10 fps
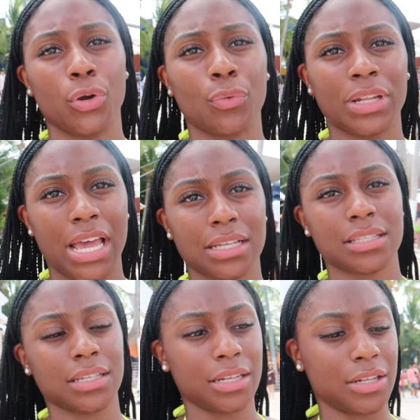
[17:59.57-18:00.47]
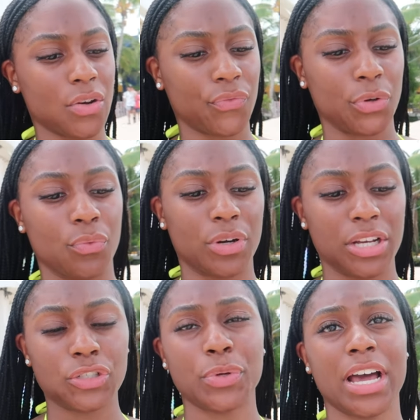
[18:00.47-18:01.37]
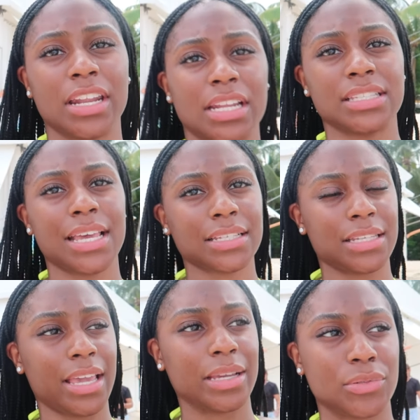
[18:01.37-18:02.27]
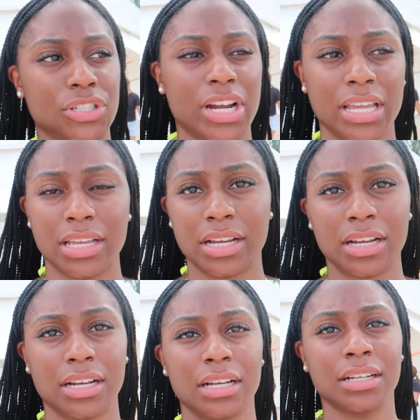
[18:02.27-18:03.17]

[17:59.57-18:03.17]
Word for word: Real relaxing, it don't feel rushed. We got in the taxi, came straight here.